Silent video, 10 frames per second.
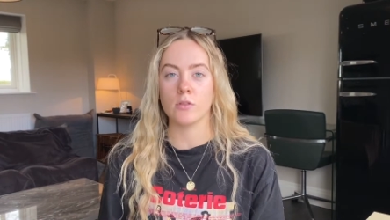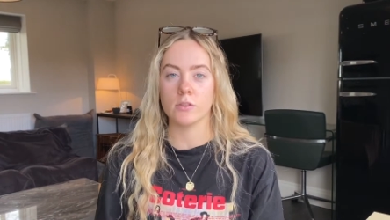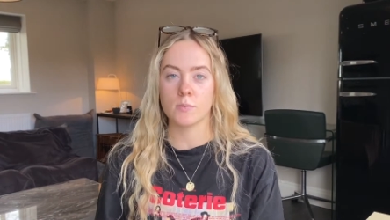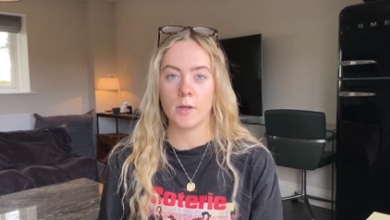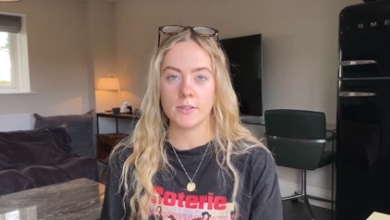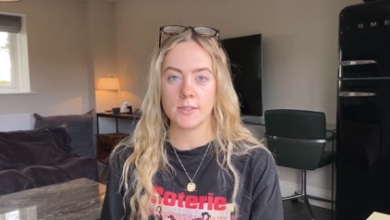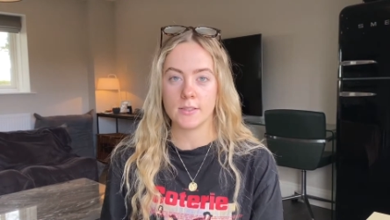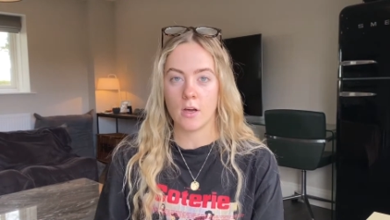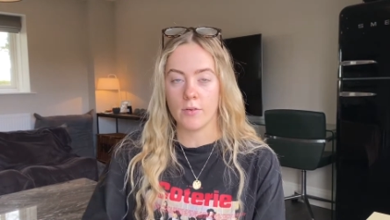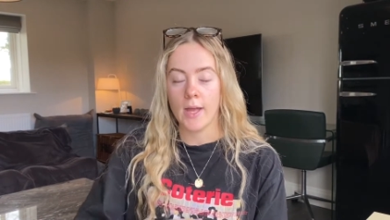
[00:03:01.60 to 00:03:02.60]
responses
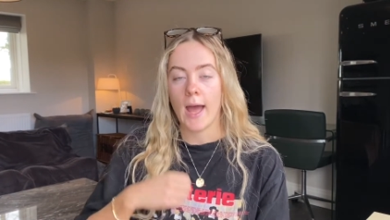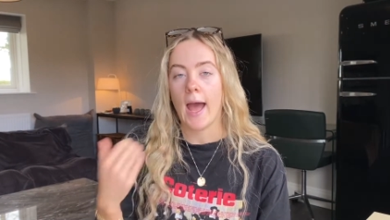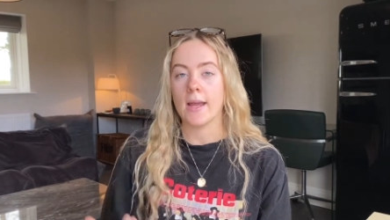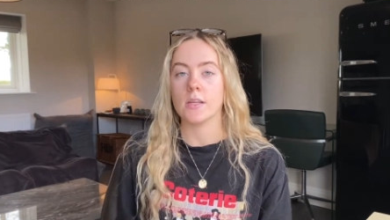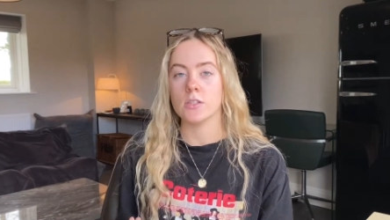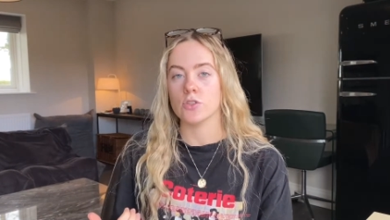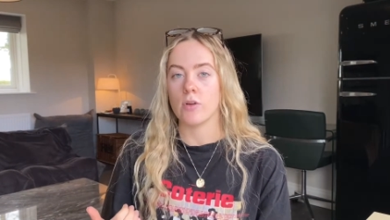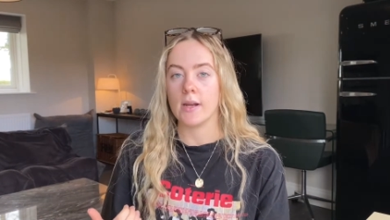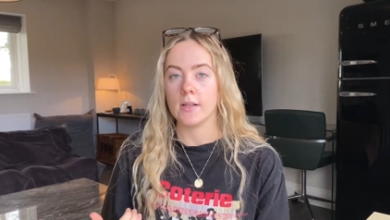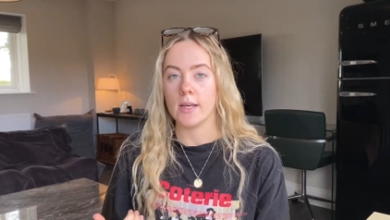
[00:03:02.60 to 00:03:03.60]
of heightened
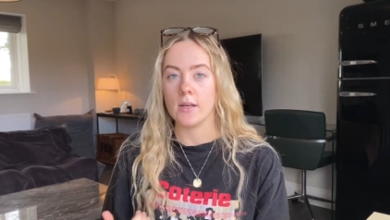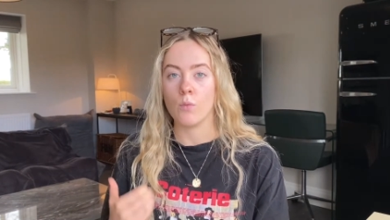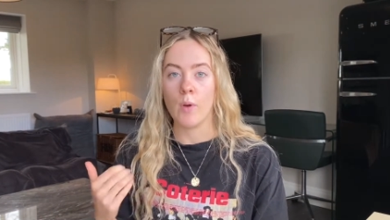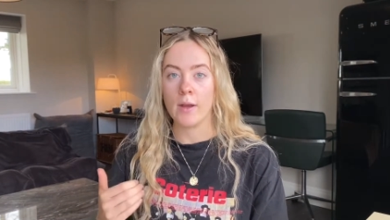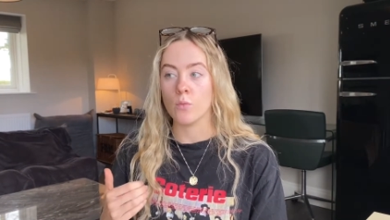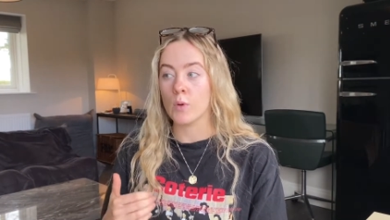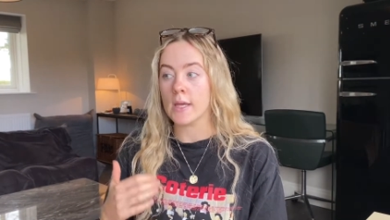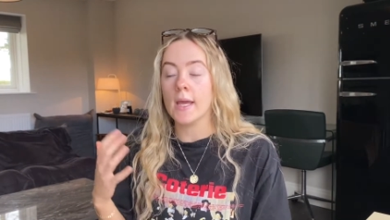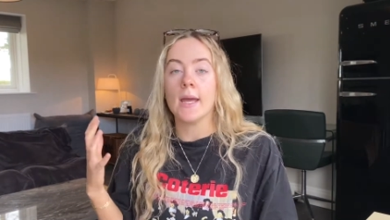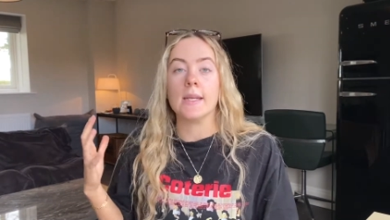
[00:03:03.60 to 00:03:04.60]
adrenaline when
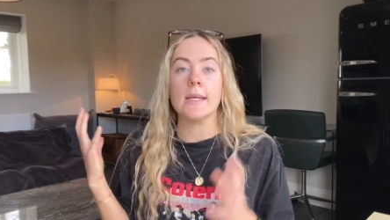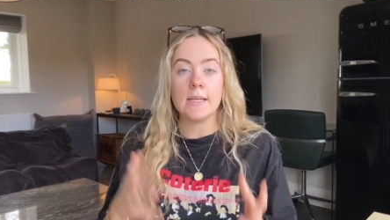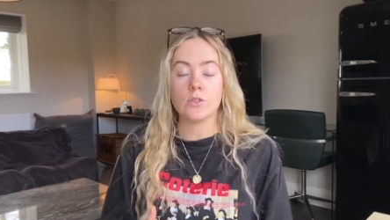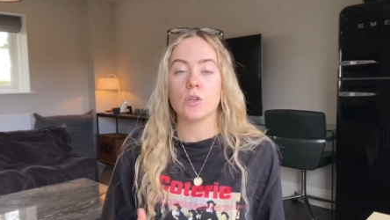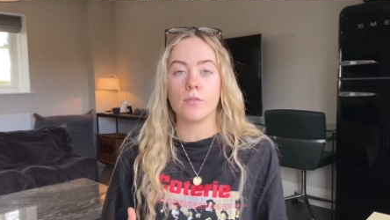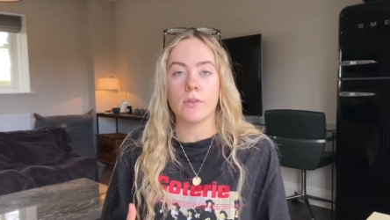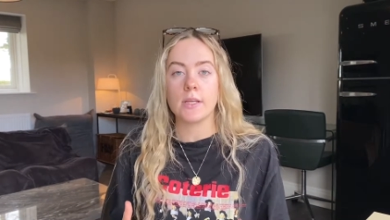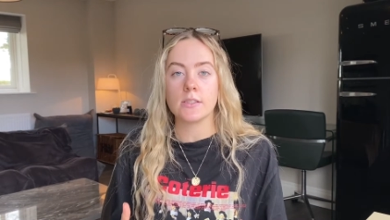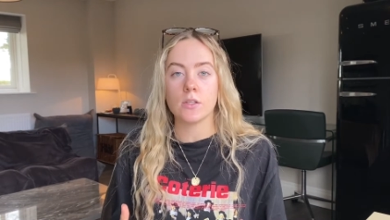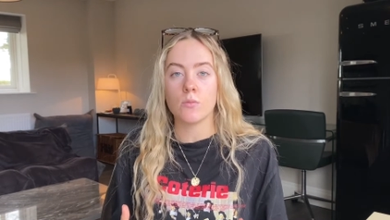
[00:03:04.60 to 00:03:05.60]
we need to
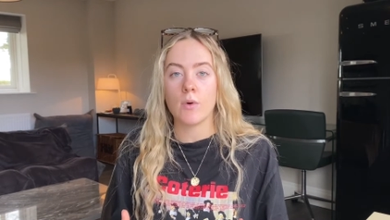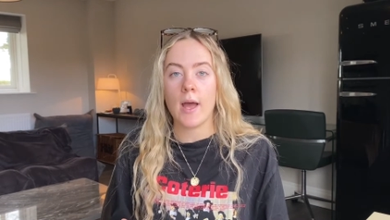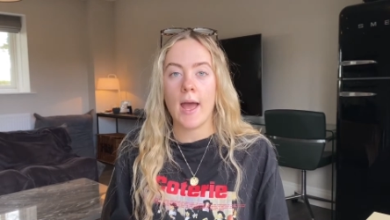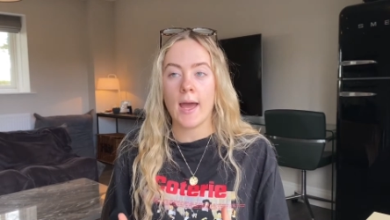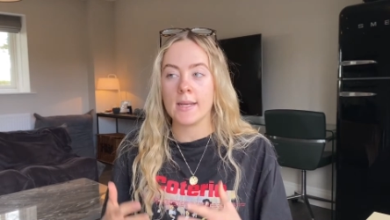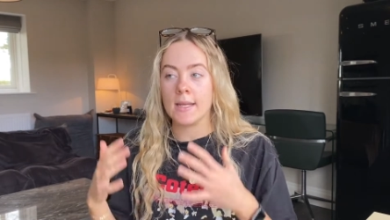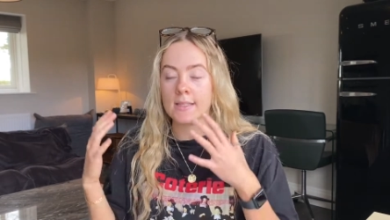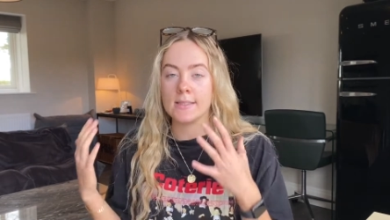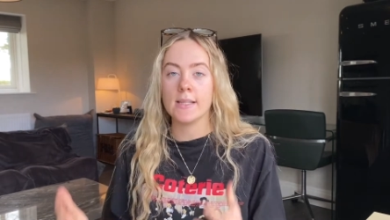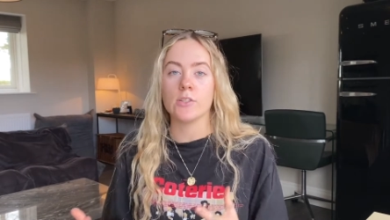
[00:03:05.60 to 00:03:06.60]
flee somewhere, and it
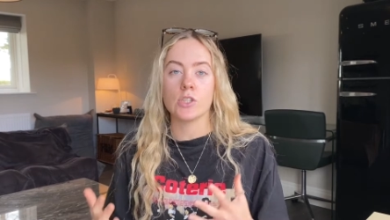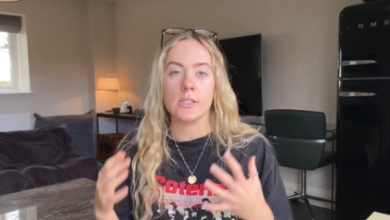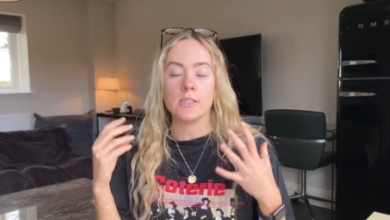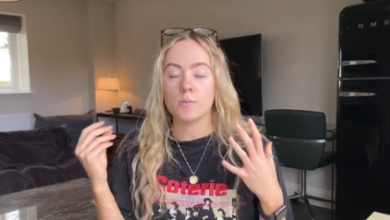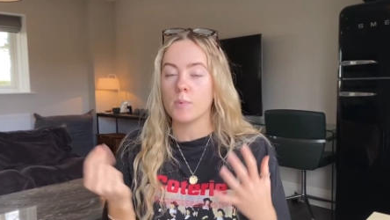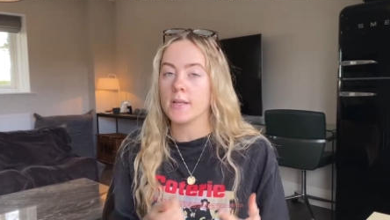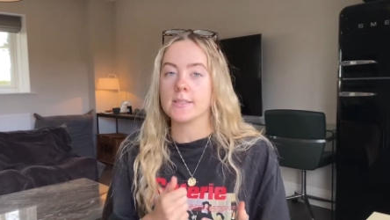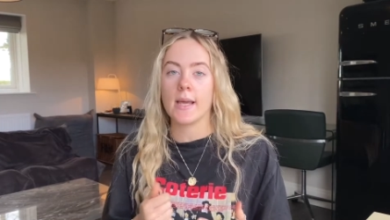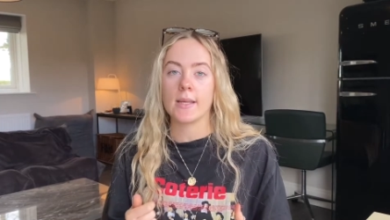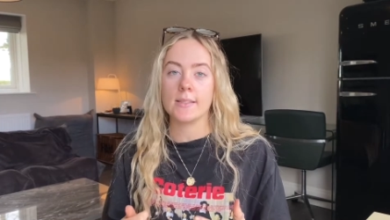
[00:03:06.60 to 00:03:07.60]
is literally
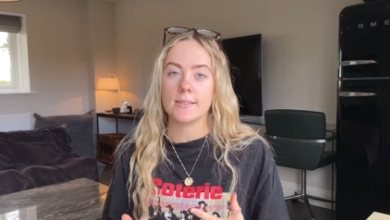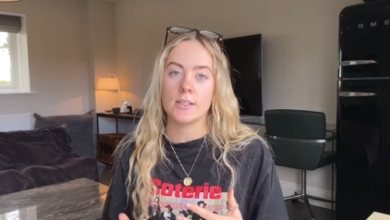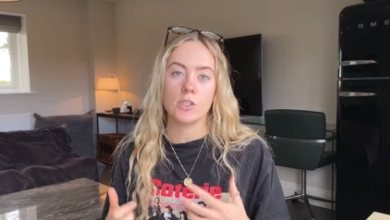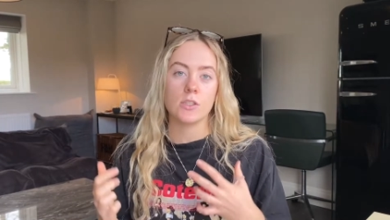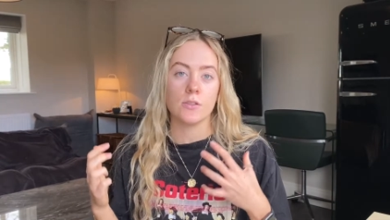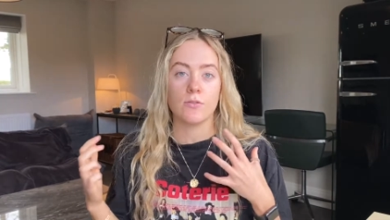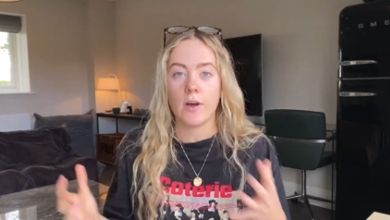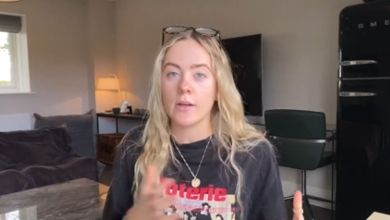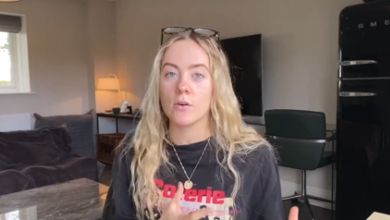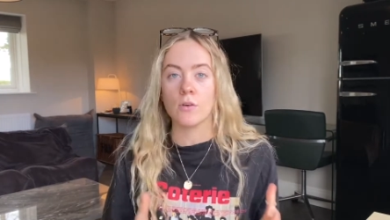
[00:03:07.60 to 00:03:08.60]
split-second decisions of
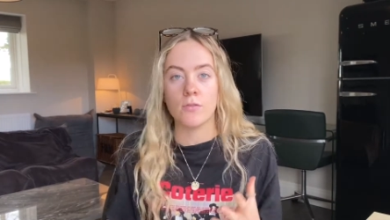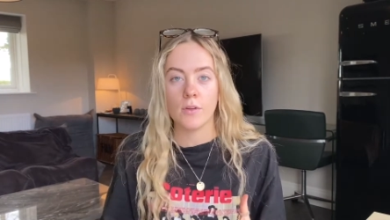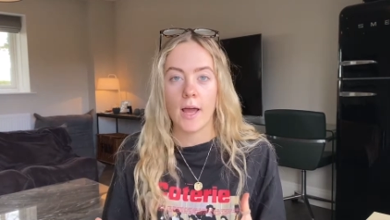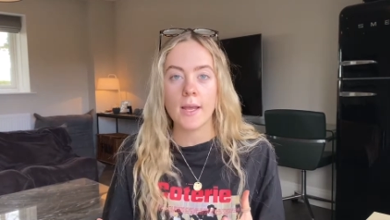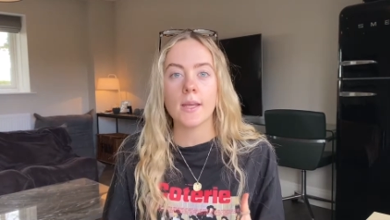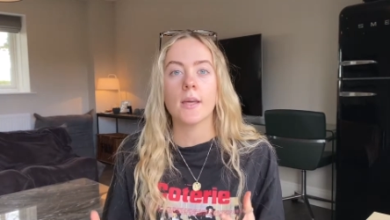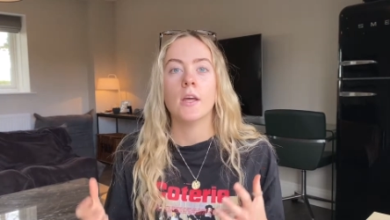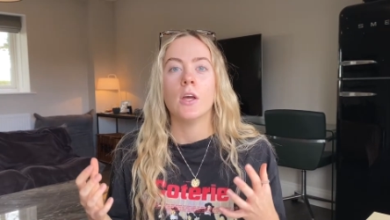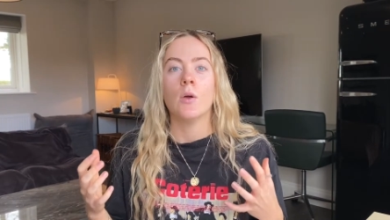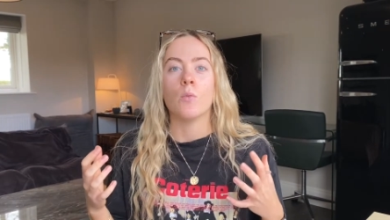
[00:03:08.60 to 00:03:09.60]
fight or flight,
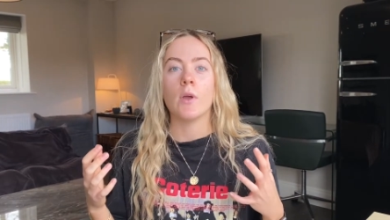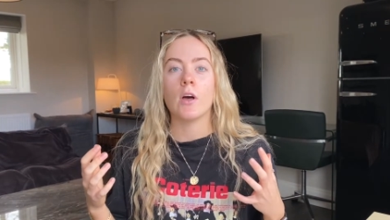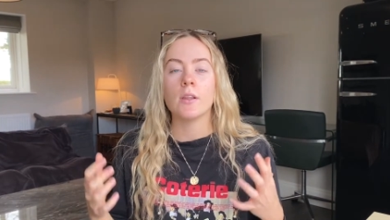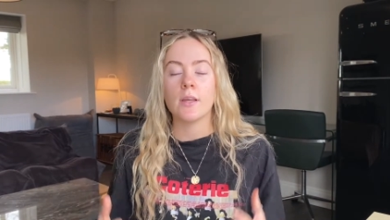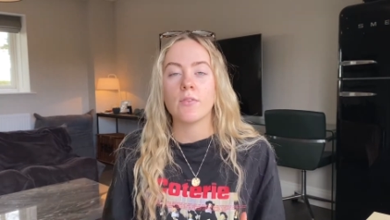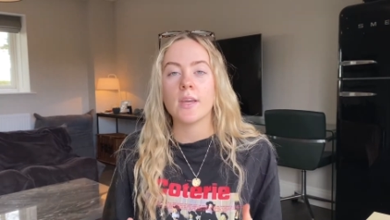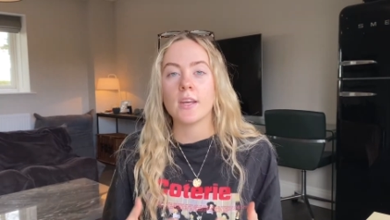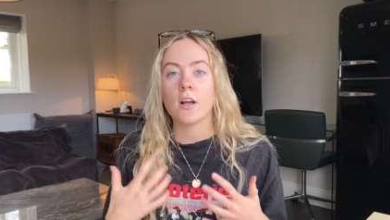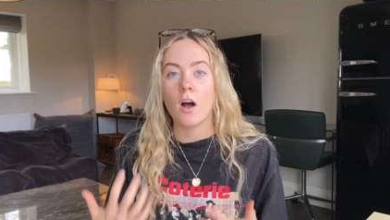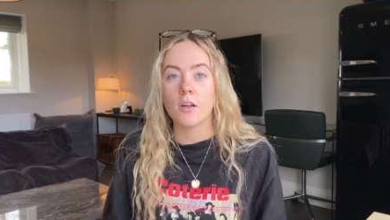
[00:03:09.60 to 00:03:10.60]
we are living
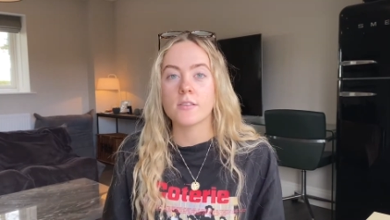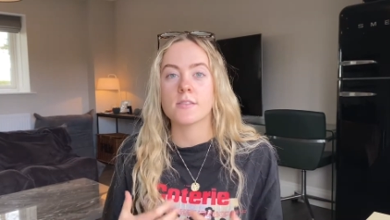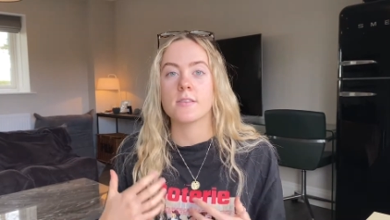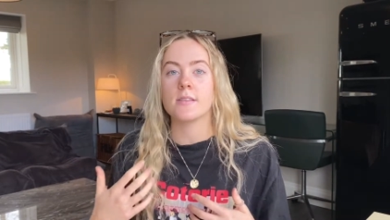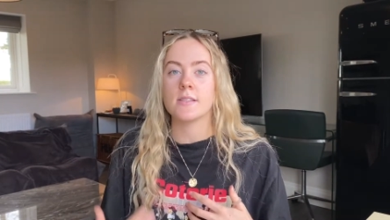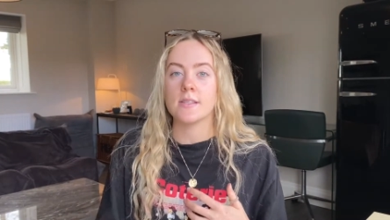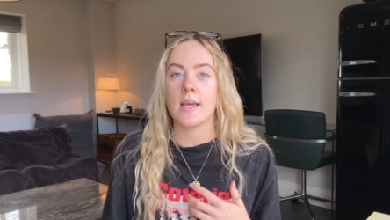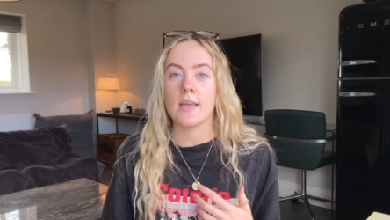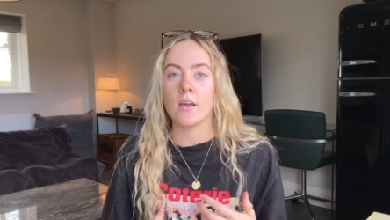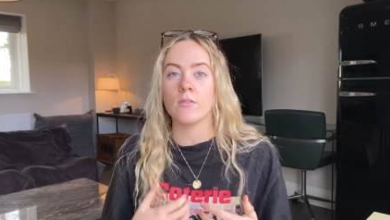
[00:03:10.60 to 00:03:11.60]
in a constant
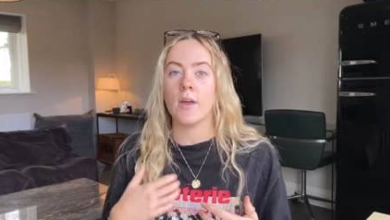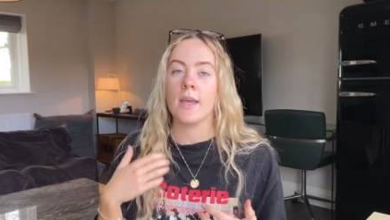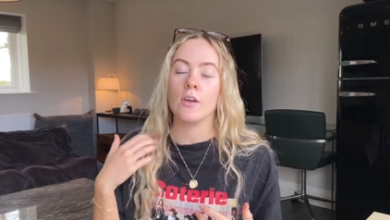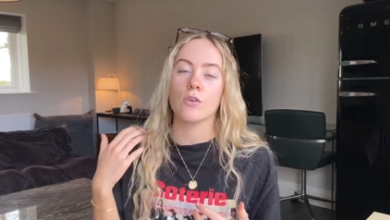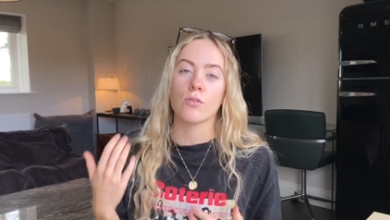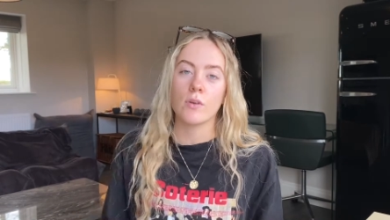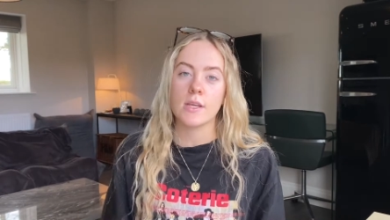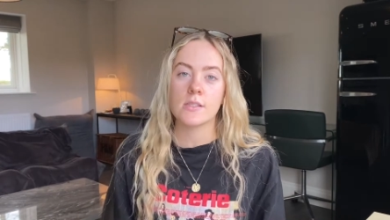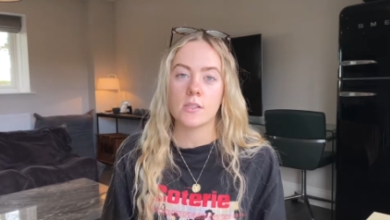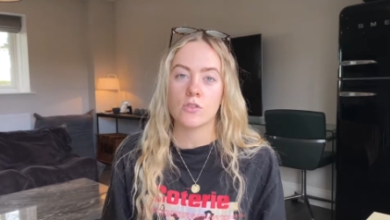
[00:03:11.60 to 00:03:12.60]
state of
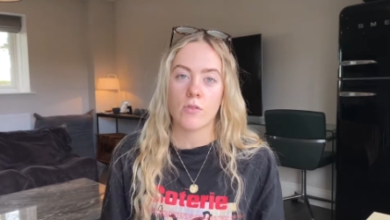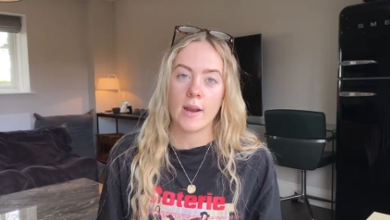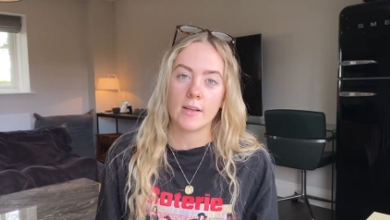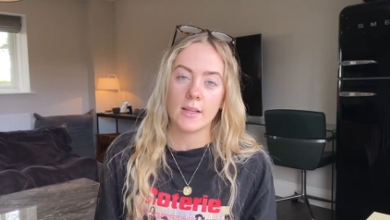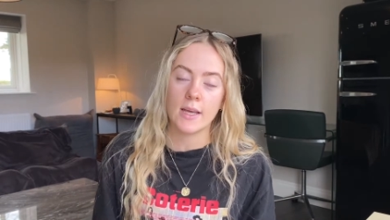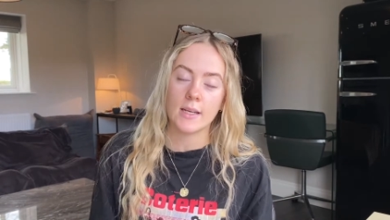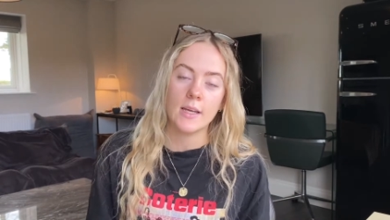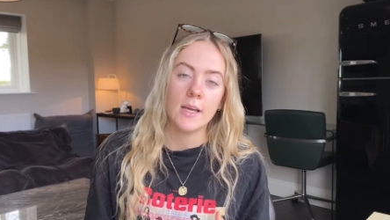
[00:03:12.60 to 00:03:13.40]
increased adrenaline,